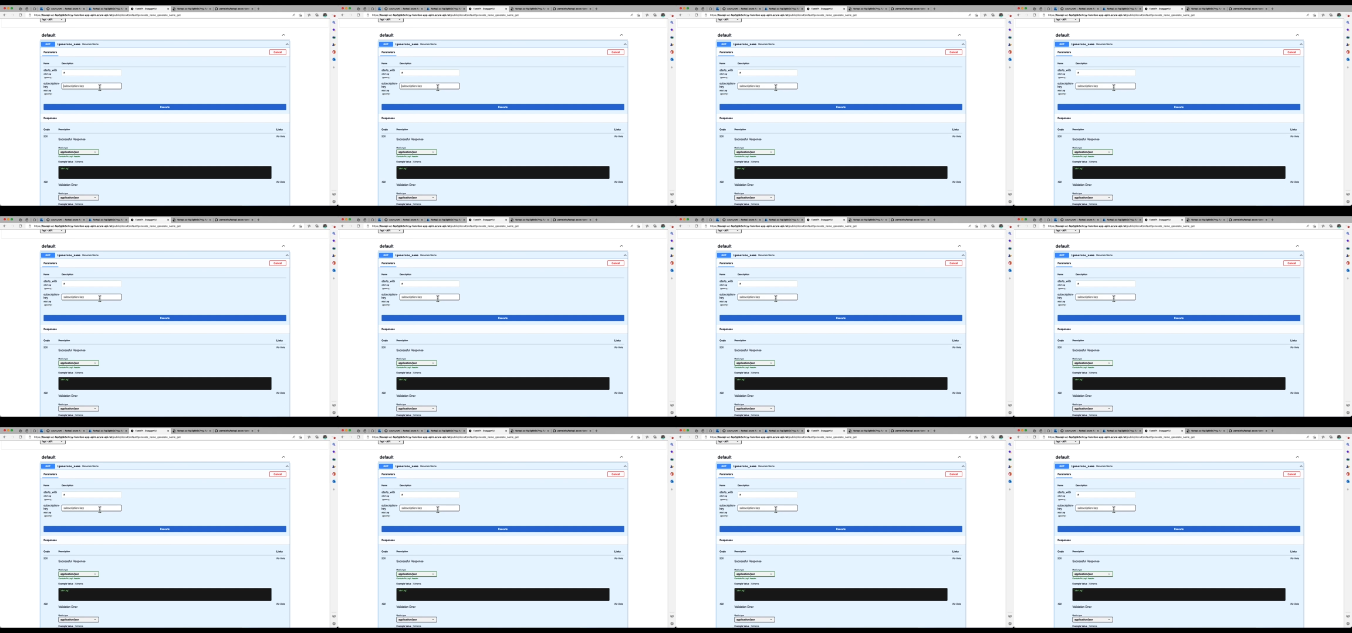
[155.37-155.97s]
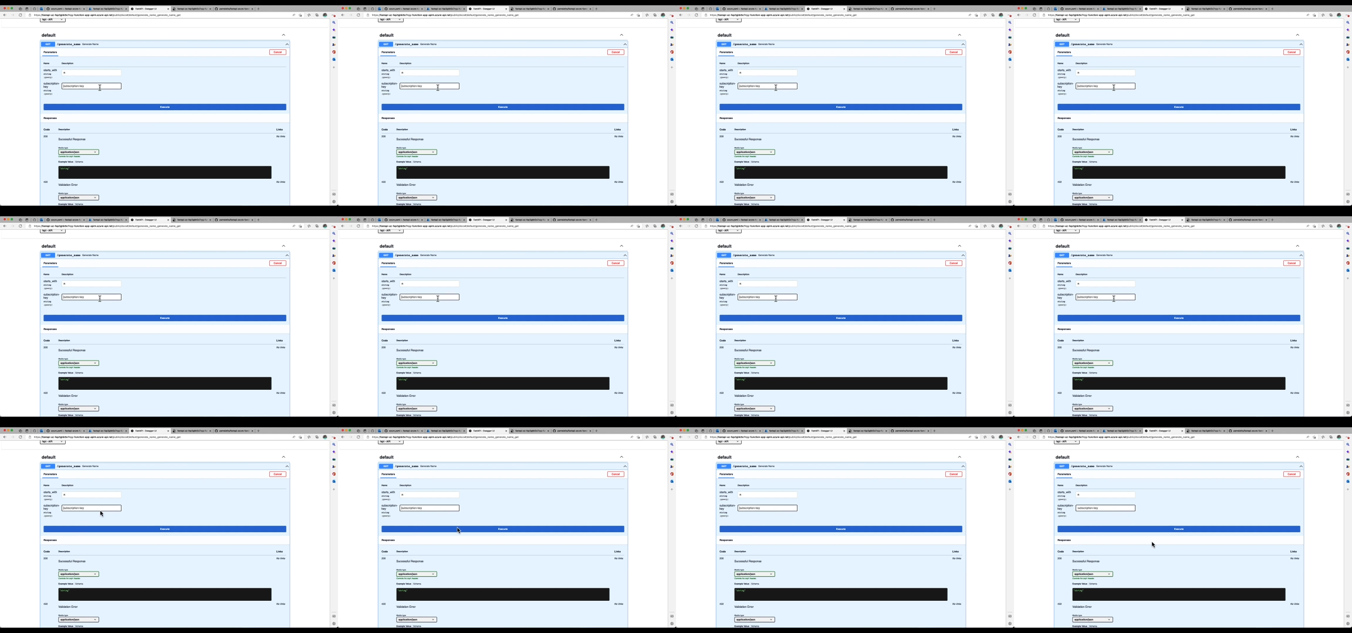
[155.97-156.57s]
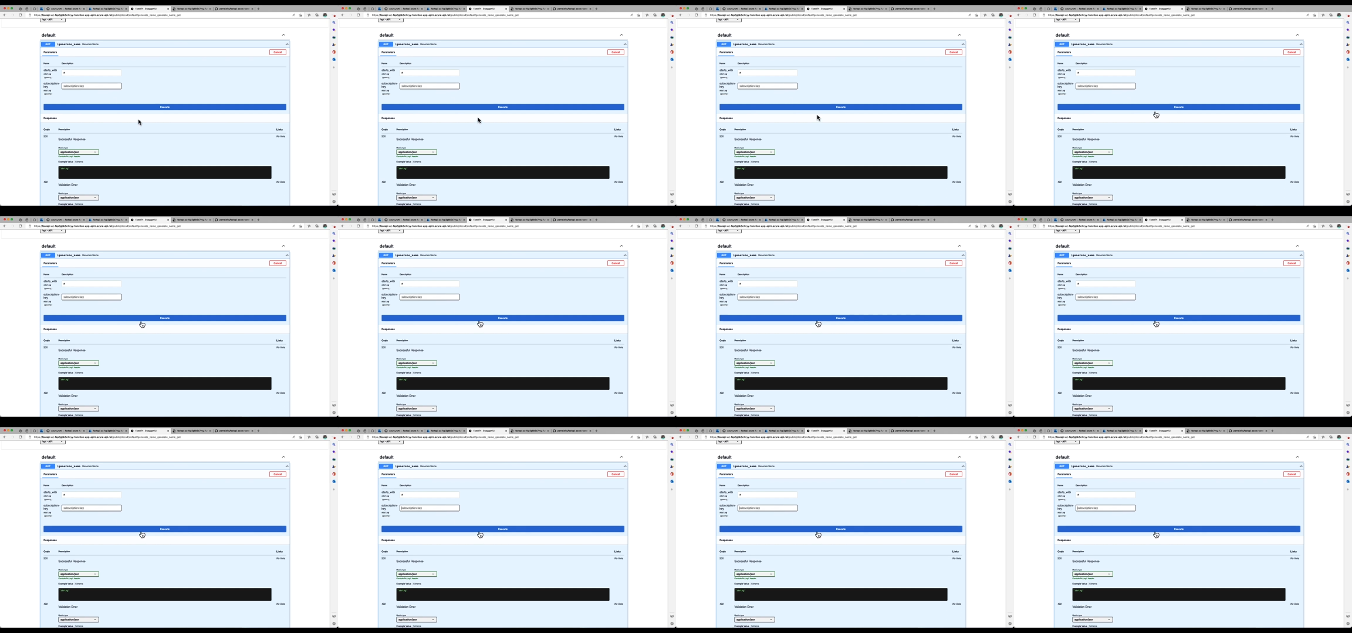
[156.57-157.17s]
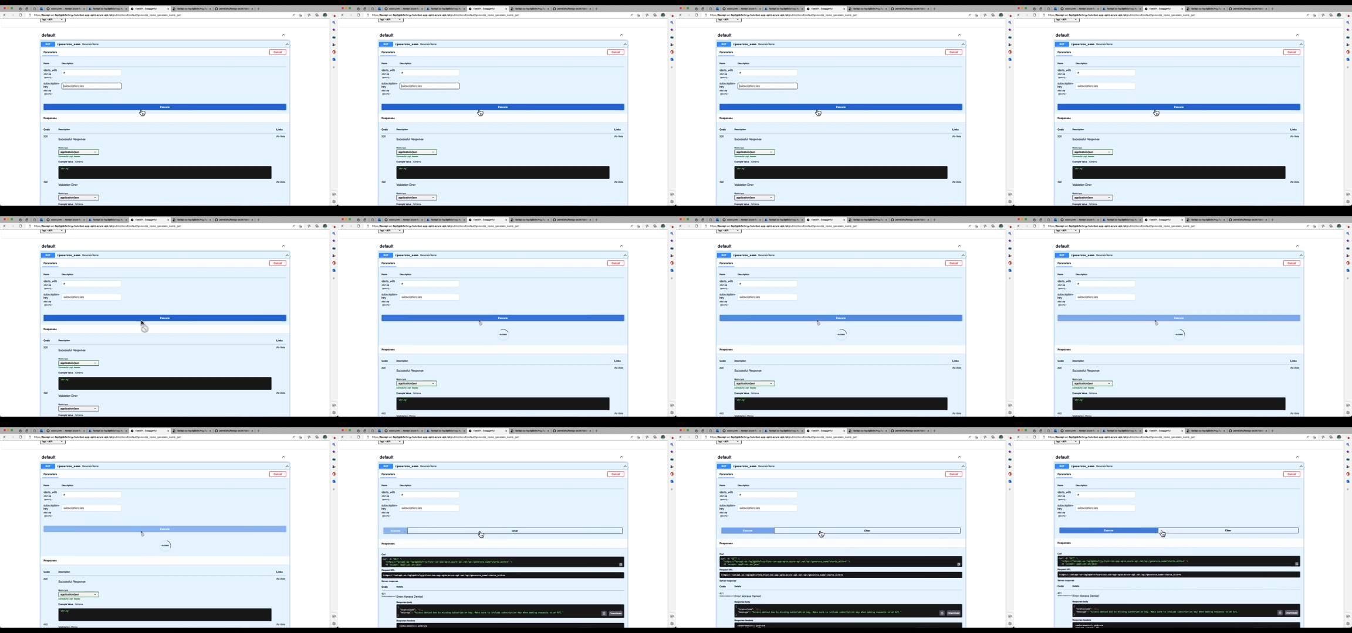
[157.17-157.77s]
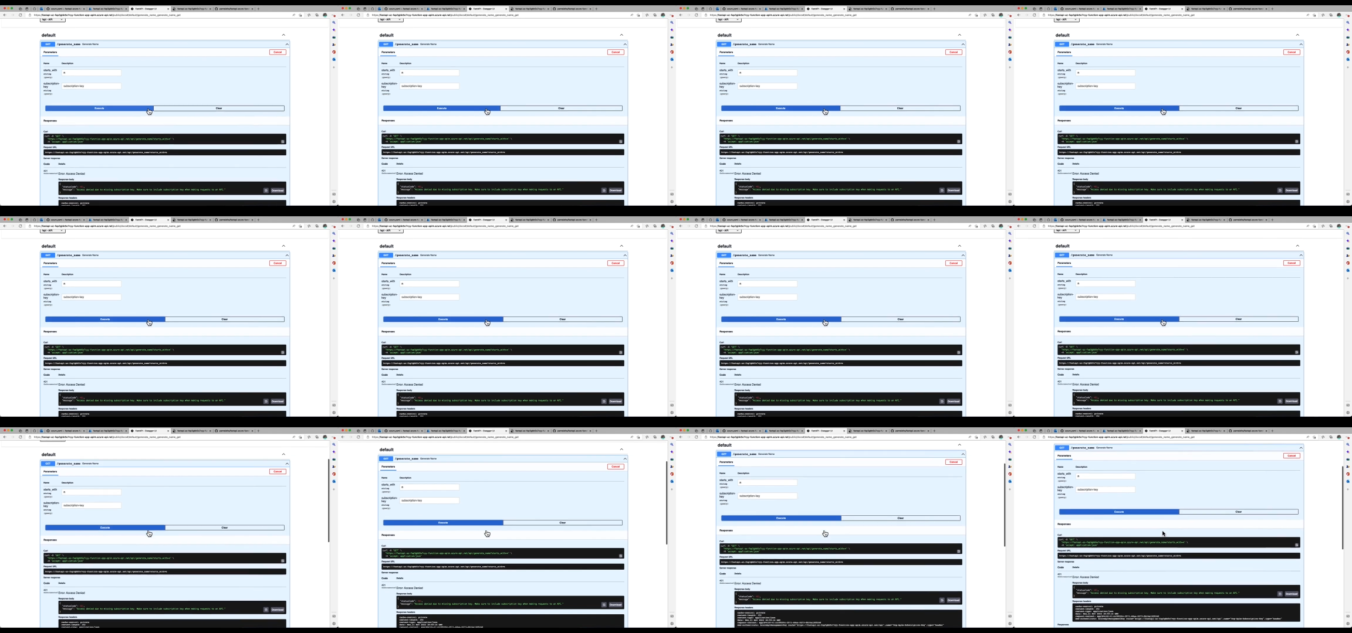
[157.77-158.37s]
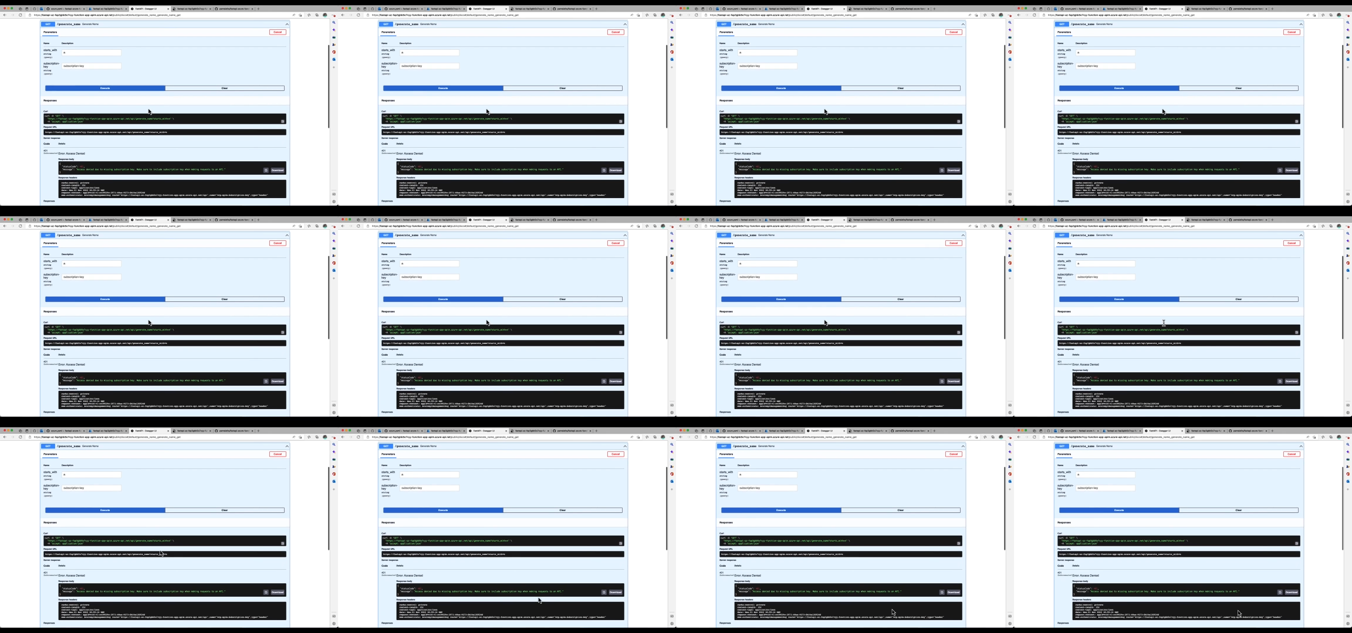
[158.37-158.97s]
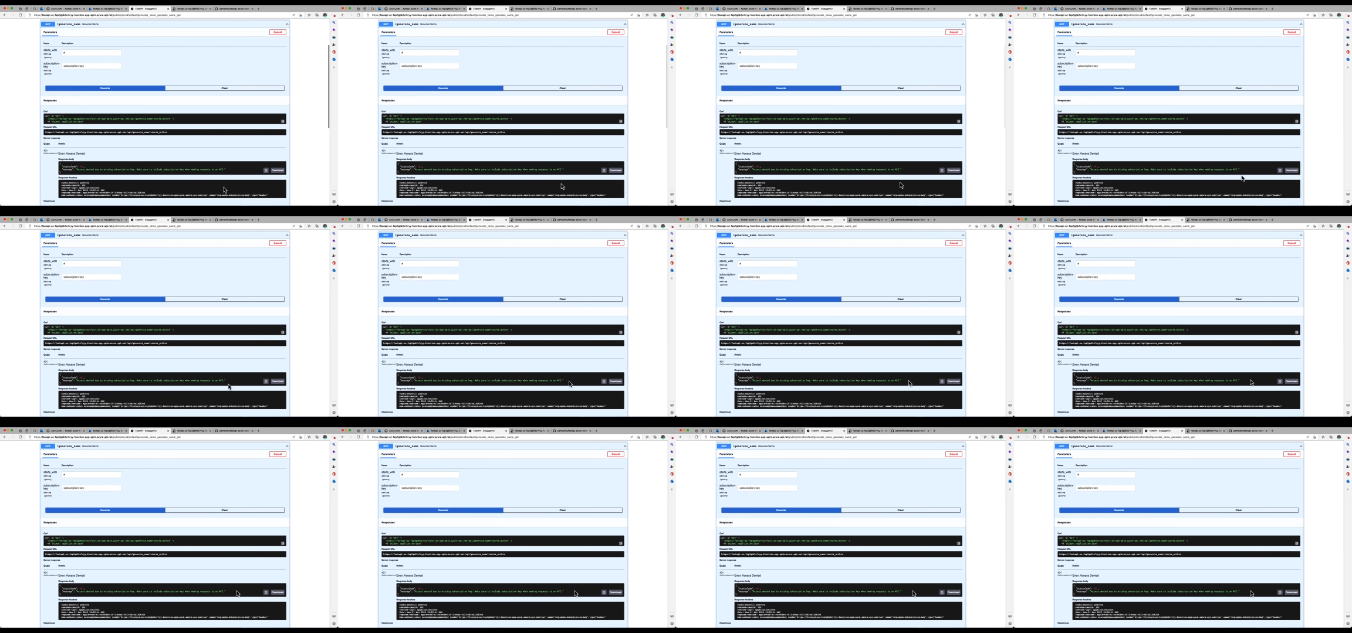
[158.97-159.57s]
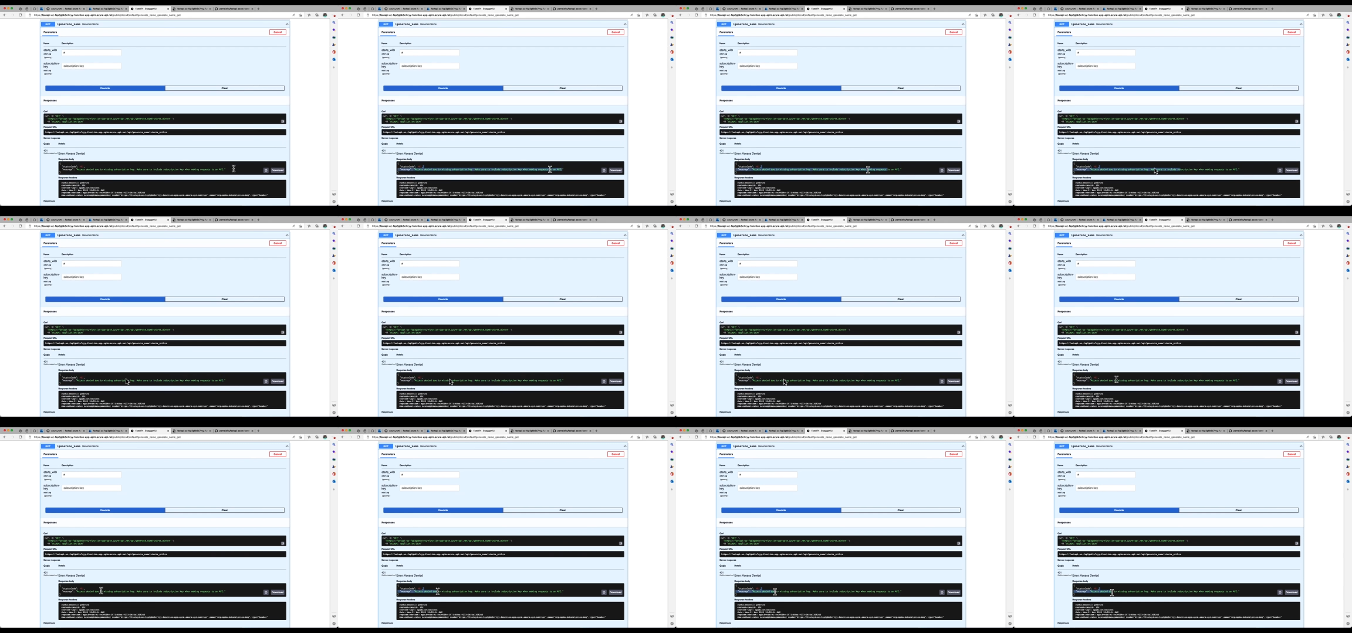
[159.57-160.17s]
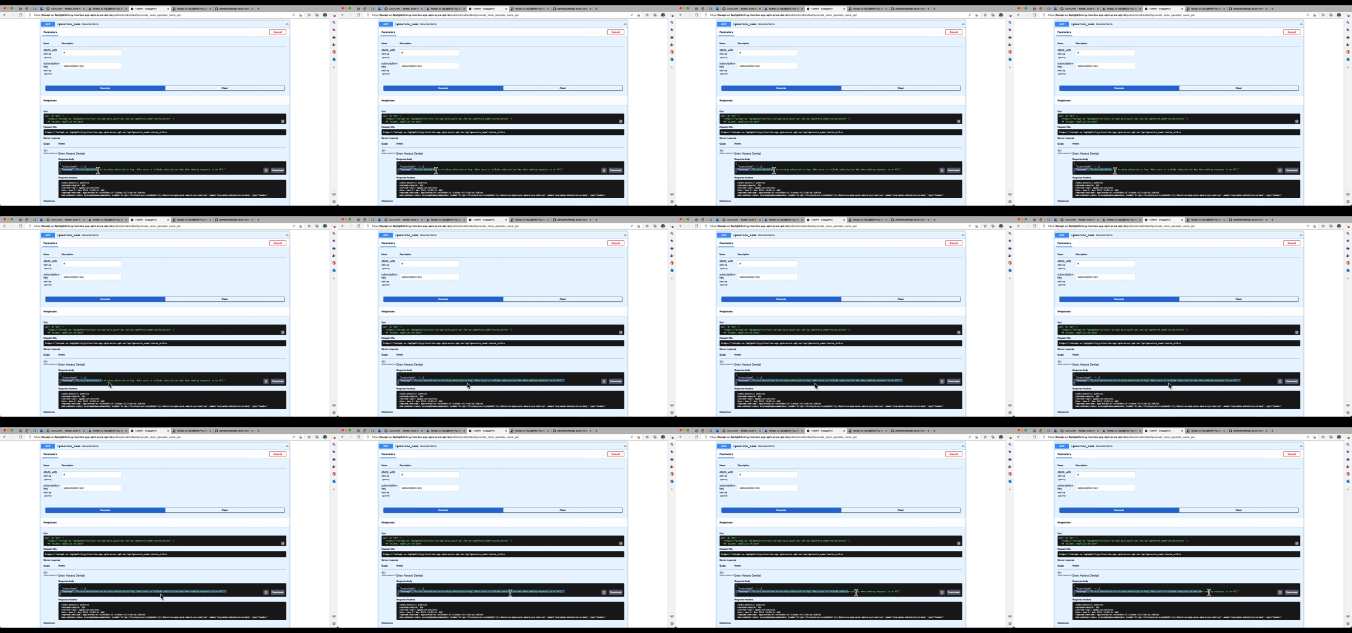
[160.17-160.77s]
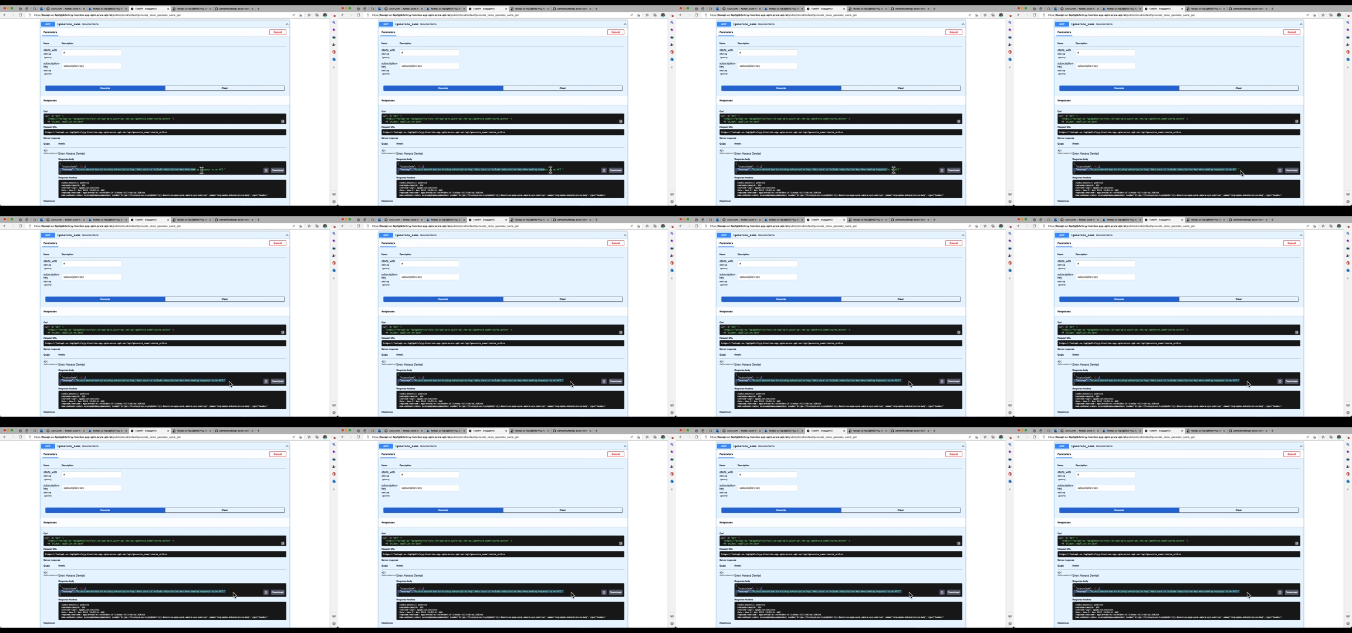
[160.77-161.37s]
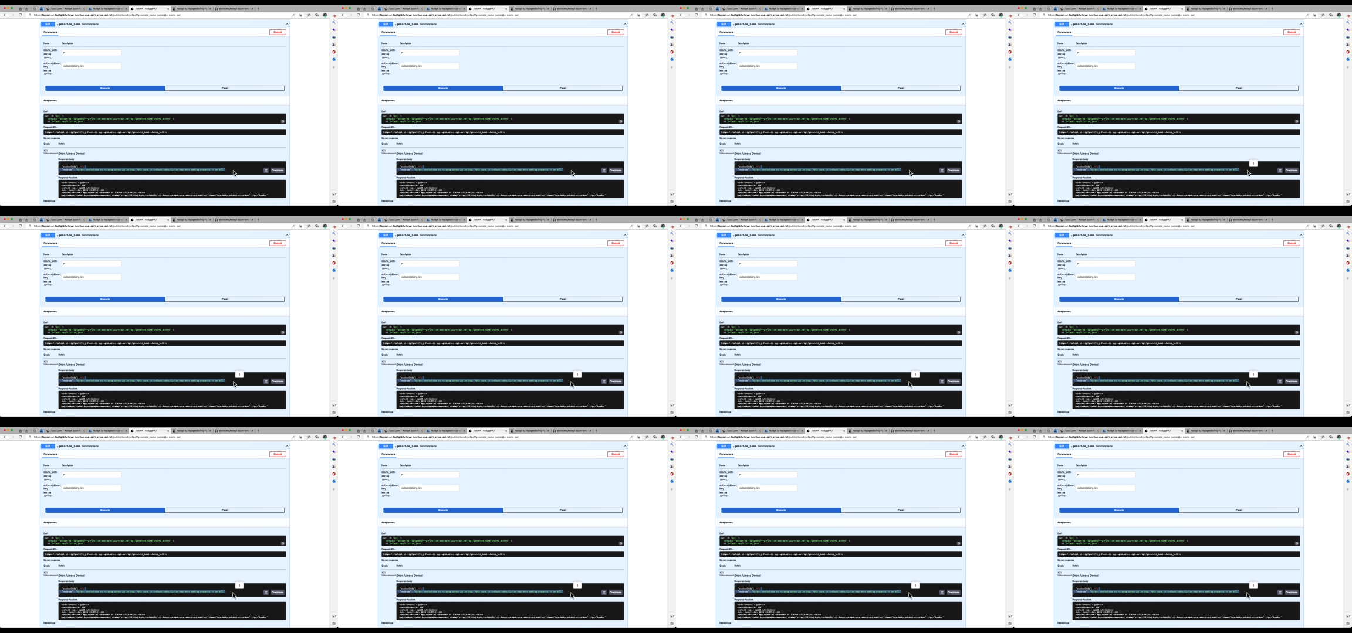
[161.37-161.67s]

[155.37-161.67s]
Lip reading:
[unreadable: no face in view]